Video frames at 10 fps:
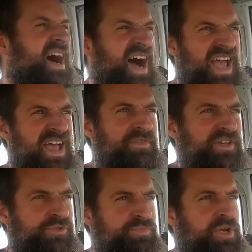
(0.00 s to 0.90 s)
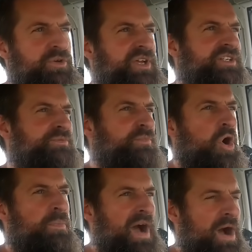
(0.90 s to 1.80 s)
I have experienced
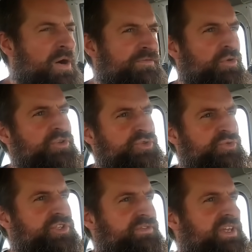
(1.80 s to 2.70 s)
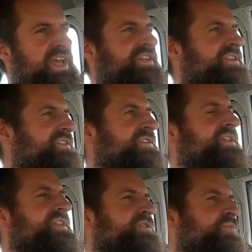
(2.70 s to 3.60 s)
more powerful 2CV engines
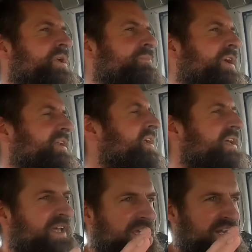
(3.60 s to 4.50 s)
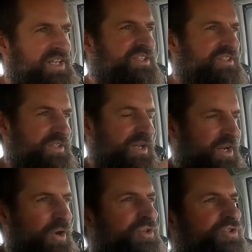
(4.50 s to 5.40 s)
than this one, but
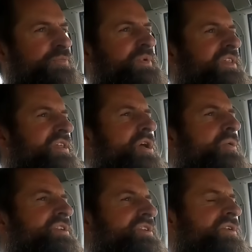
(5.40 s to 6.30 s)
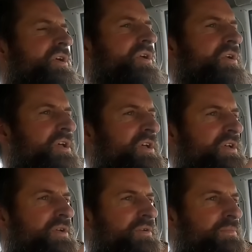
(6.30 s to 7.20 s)
it looks to be the original
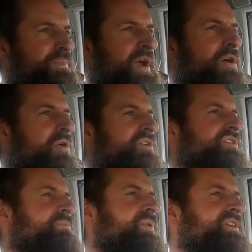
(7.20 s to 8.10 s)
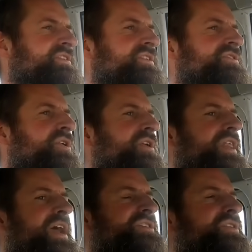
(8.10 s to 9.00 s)
barrels and pistons on
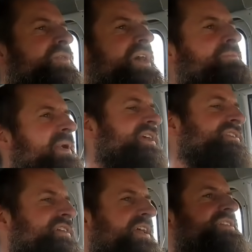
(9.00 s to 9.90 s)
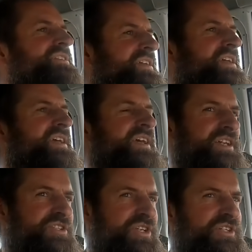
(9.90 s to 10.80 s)
there, so that makes sense.
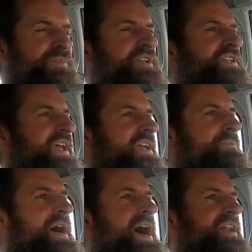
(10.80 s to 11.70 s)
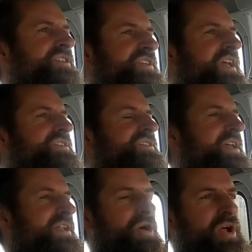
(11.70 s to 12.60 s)
It's just been taken apart and changed,
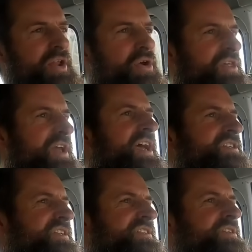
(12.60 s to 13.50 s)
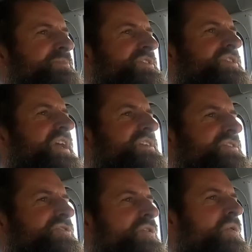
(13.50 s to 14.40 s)
and all the gaskets has been changed
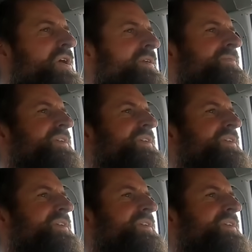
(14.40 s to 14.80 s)
and so on.